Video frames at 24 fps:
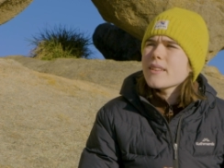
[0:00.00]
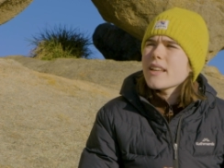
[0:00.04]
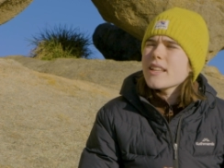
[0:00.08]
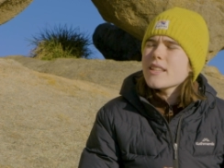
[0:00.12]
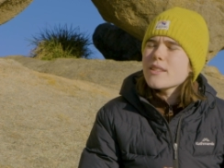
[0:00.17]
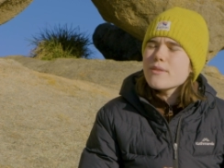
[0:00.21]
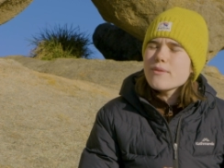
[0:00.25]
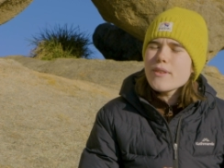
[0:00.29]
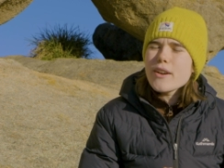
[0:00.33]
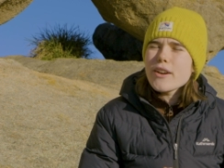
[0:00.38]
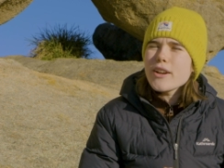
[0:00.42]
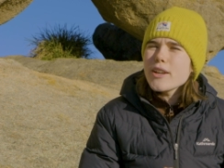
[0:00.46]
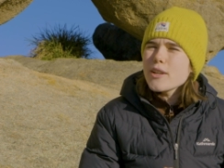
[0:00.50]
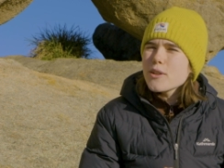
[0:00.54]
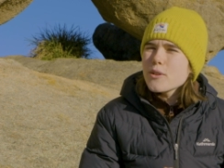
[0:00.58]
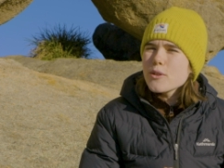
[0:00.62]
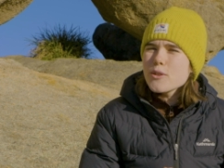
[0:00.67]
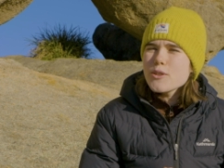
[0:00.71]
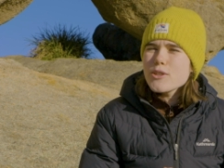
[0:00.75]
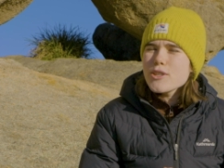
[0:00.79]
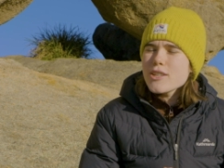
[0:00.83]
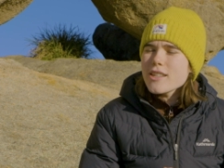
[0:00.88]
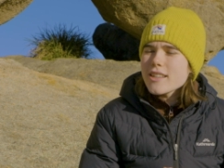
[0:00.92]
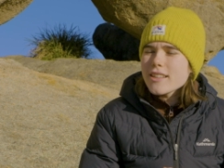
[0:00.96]
it's very
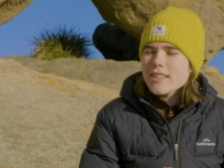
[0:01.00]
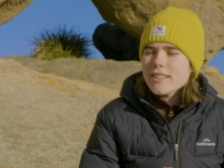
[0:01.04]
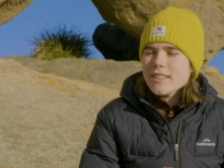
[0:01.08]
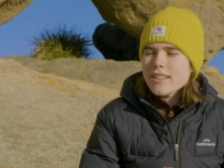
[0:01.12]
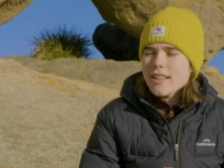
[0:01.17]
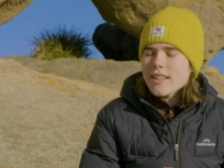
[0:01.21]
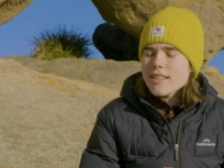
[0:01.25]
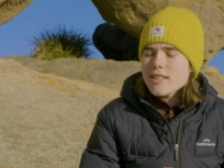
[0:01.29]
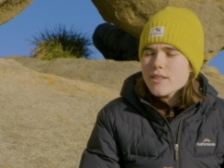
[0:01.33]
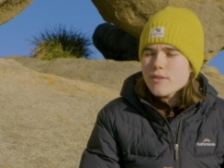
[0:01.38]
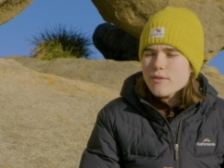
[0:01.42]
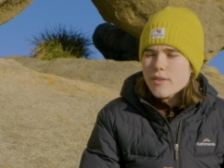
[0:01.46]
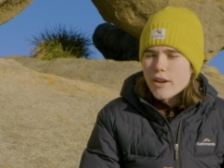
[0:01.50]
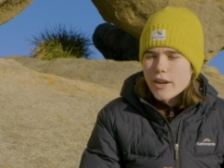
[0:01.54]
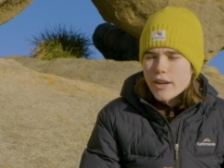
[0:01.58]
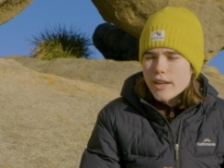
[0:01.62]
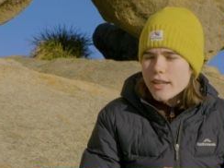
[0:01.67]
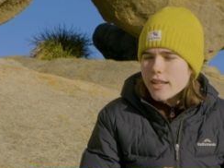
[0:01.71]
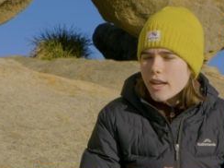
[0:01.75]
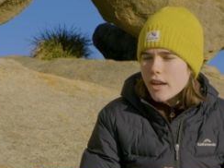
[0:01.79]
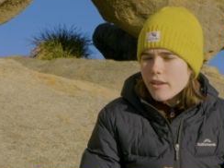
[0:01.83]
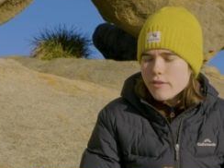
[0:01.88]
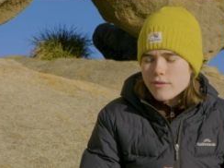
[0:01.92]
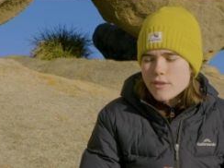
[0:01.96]
cushy it's
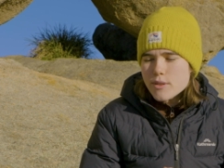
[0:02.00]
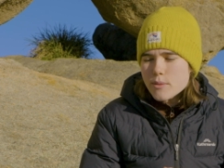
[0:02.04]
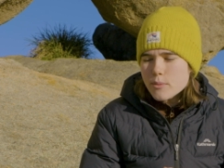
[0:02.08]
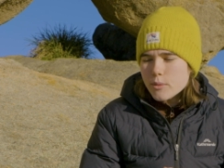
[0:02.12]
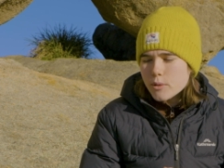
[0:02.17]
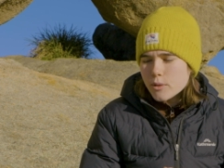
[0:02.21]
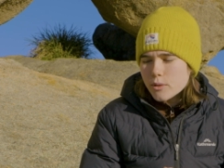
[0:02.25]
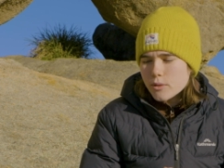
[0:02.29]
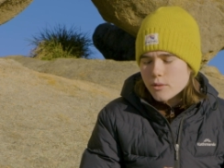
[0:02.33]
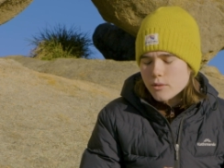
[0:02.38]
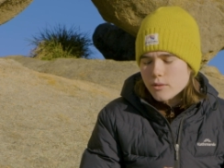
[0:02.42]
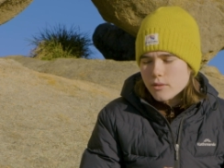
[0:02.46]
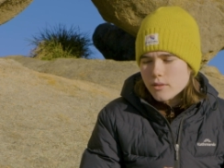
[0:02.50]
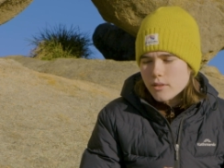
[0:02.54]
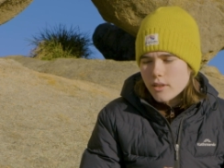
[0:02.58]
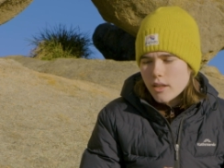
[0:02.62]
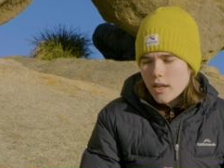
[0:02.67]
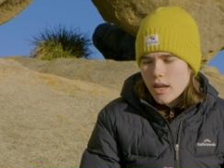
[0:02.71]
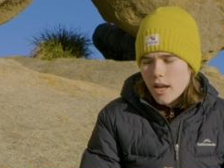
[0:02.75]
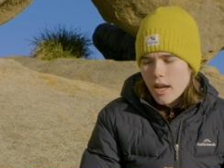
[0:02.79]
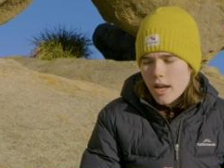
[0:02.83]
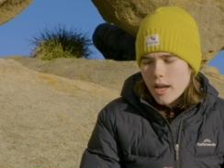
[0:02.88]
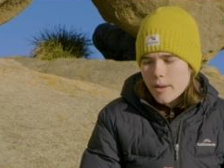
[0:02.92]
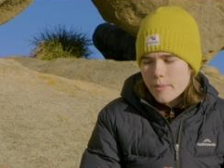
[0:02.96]
very comfortable
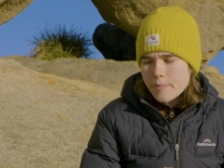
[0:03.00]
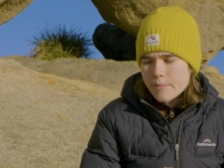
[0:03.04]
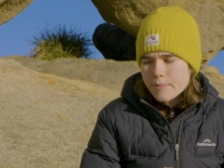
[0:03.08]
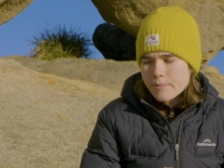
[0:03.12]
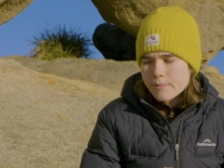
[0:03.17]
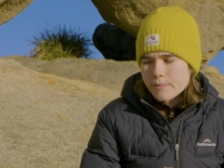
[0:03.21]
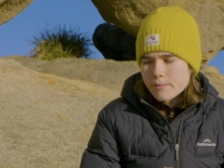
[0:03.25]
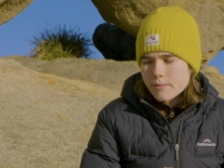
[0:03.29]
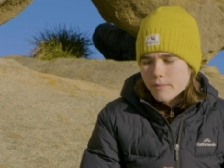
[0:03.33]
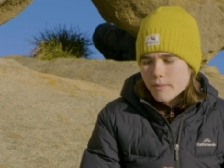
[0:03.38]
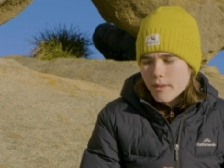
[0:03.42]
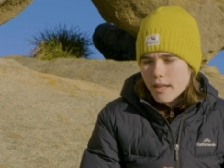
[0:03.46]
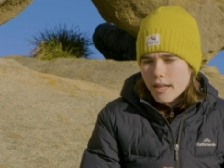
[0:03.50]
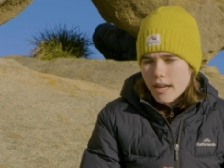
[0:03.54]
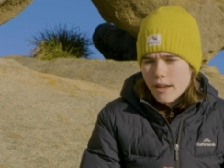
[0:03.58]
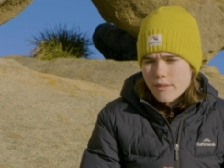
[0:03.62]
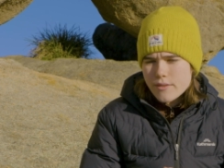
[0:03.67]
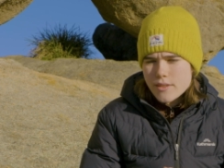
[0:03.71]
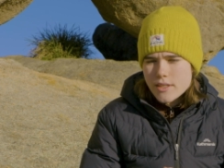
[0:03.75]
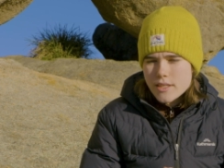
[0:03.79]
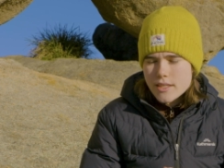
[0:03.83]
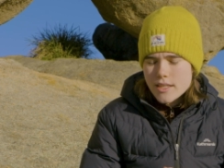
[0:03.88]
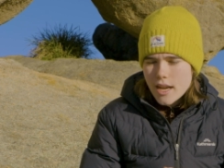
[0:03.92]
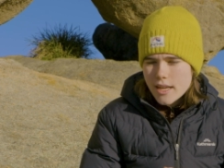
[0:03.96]
um, and
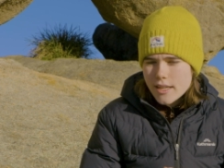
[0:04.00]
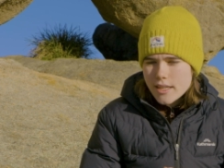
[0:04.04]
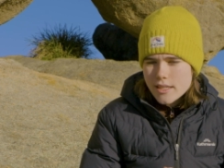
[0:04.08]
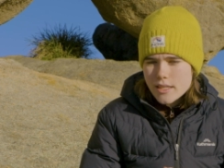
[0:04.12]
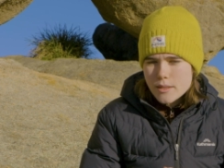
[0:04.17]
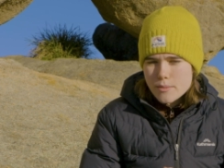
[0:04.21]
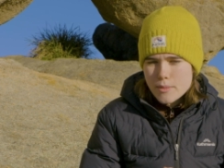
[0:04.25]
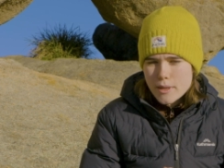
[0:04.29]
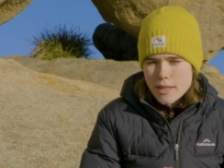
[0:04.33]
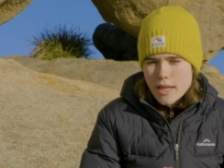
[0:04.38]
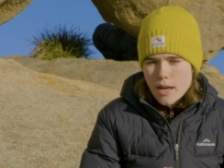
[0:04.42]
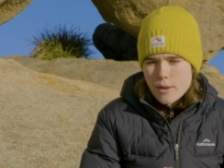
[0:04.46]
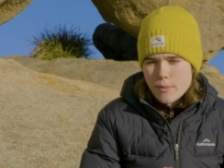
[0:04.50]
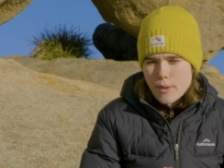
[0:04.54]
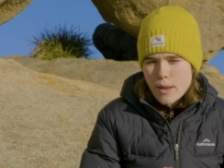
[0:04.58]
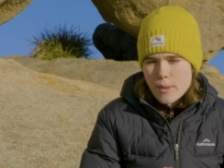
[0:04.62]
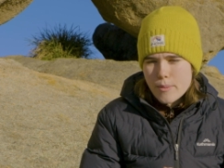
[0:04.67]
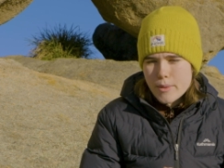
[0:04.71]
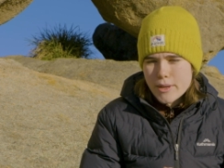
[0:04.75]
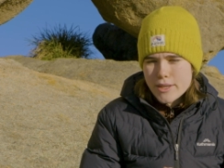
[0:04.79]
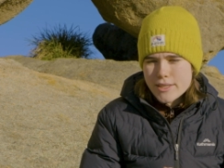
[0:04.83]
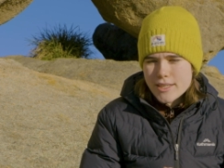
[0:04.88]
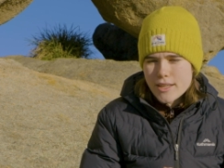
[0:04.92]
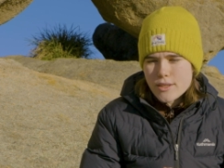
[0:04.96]
I've designed it to be that way
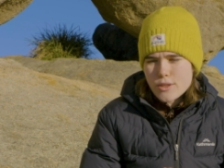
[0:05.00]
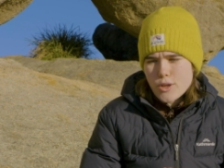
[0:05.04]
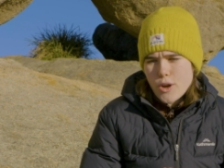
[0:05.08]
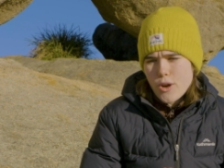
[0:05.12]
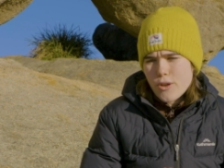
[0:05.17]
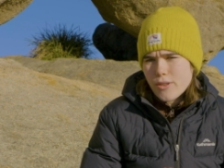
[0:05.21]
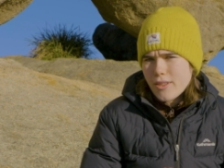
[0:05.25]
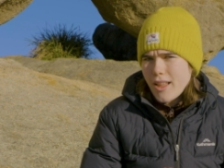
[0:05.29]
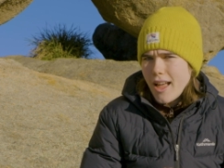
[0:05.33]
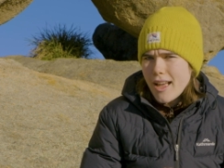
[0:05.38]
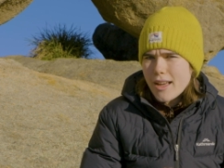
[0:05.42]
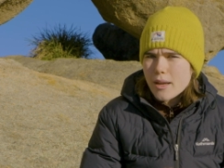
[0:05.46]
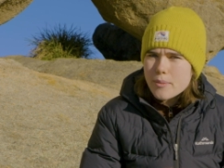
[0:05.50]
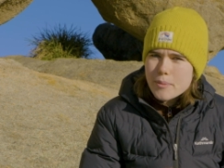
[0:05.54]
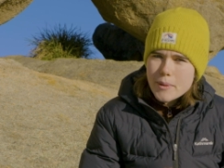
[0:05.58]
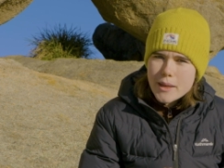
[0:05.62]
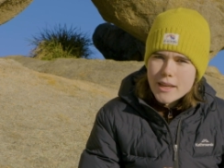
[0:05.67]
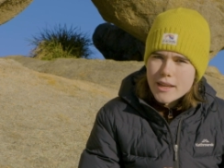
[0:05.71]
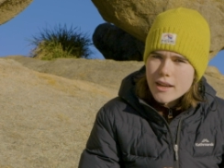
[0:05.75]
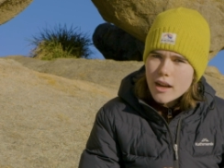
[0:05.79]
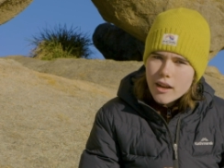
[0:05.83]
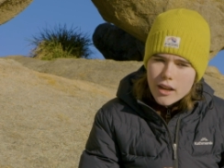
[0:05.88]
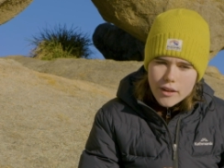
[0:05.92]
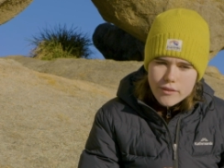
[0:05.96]
because I don't like
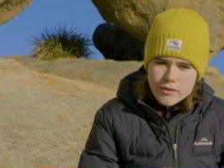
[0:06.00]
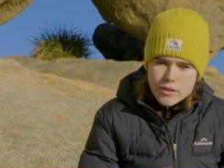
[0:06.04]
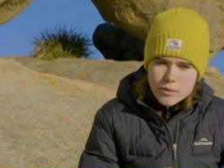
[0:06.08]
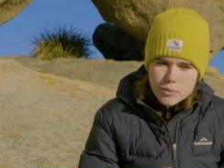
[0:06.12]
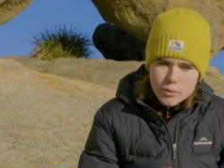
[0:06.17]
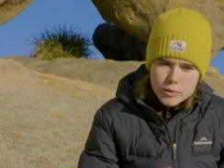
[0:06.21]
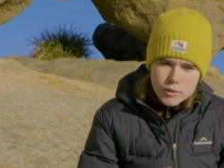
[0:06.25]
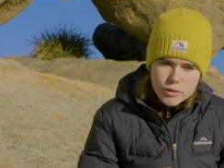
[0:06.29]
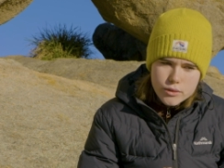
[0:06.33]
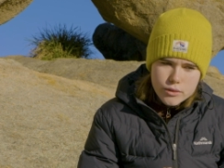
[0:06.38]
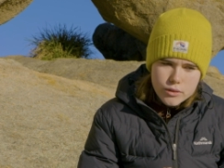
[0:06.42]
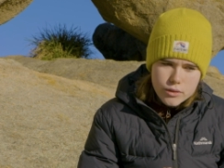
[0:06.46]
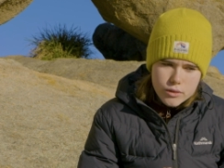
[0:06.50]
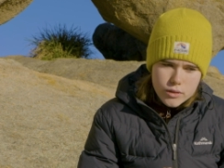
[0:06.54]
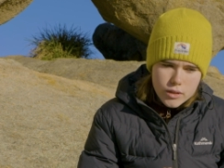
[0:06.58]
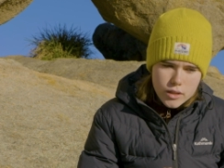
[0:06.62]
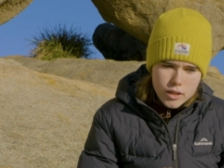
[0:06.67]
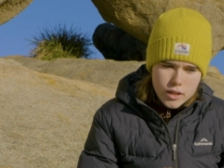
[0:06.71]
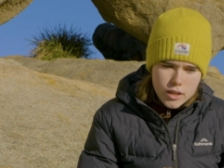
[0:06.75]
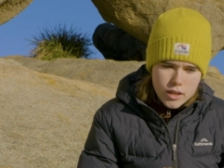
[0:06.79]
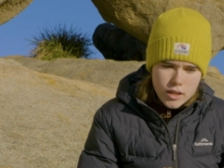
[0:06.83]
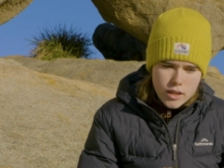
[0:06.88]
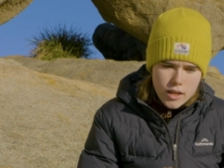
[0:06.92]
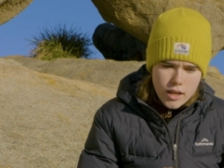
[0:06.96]
being uncomfortable
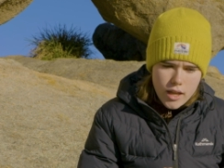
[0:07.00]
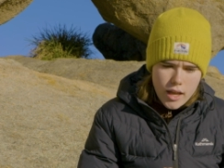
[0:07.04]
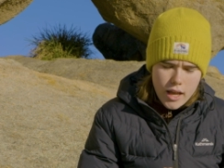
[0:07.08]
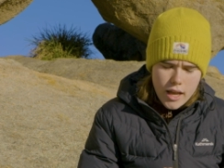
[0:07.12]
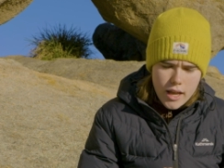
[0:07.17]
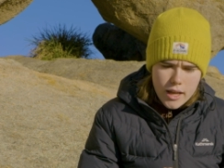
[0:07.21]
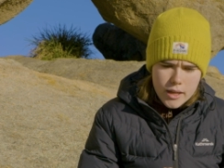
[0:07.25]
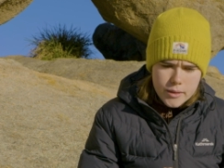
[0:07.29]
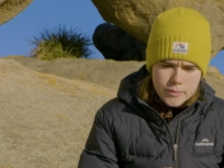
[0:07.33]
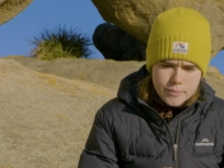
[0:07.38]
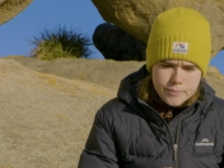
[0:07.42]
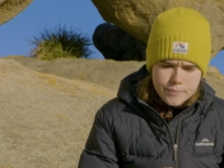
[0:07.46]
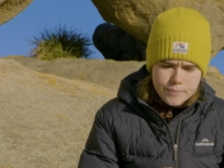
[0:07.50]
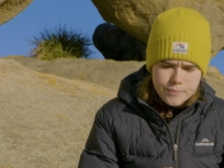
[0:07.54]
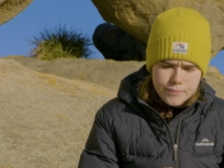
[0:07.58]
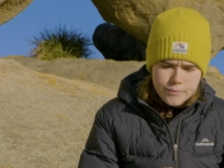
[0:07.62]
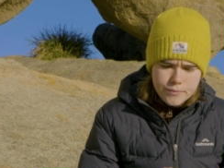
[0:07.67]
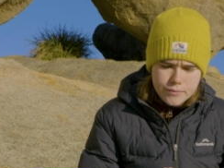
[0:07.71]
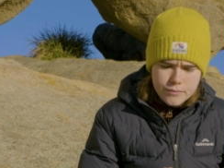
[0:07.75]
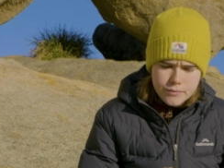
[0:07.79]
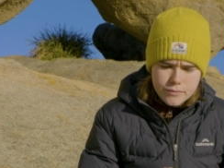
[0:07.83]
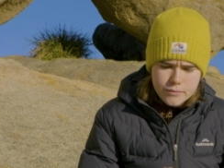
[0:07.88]
um,